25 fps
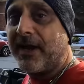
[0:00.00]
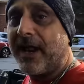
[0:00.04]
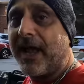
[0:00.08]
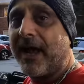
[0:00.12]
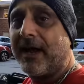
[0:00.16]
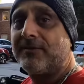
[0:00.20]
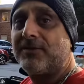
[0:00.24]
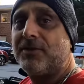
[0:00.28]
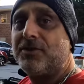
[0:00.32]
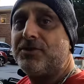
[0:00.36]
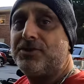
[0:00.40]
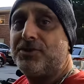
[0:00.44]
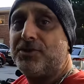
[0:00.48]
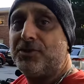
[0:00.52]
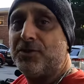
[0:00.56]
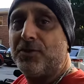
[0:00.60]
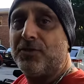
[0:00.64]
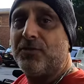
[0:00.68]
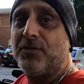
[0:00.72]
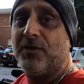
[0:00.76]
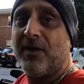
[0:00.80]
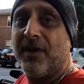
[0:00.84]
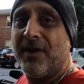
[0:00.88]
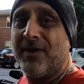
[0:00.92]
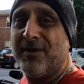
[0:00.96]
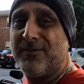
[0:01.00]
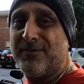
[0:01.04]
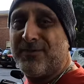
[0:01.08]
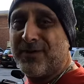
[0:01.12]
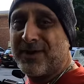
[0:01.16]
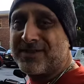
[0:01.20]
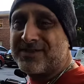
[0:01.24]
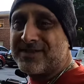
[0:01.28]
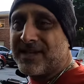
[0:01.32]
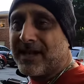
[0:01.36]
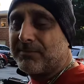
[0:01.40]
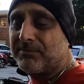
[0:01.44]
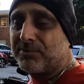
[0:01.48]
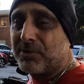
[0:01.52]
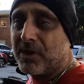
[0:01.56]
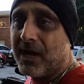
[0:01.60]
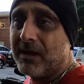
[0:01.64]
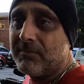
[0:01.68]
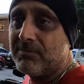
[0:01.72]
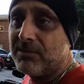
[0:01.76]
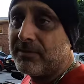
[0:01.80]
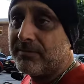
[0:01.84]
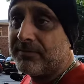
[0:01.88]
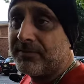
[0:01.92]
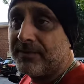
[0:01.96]
and how did you fix that
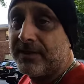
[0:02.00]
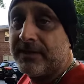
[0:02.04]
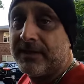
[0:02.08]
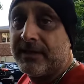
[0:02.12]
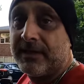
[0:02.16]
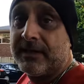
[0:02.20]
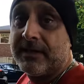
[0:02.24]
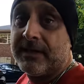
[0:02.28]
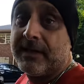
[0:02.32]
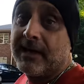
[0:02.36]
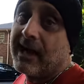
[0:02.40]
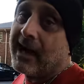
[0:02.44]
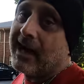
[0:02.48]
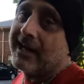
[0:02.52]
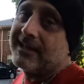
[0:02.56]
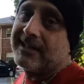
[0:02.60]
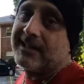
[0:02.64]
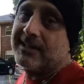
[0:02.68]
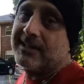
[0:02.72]
problem? I